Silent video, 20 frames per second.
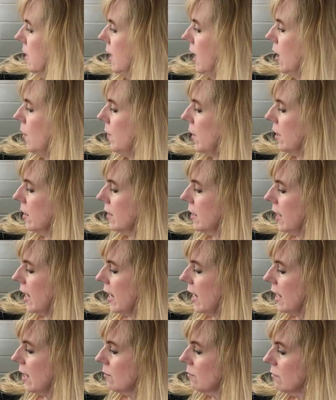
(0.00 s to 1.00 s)
How about a
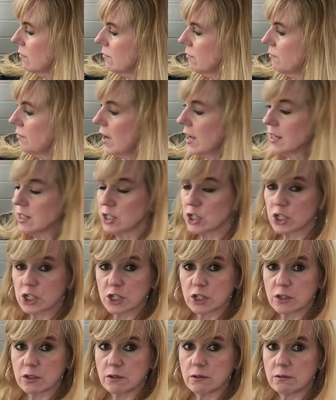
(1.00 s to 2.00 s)
game?
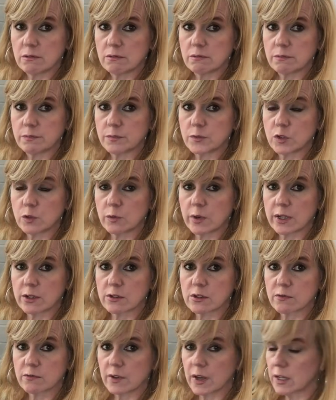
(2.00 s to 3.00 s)
Fetch? Do
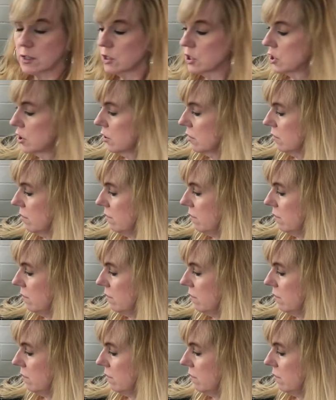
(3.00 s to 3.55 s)
whales fetch?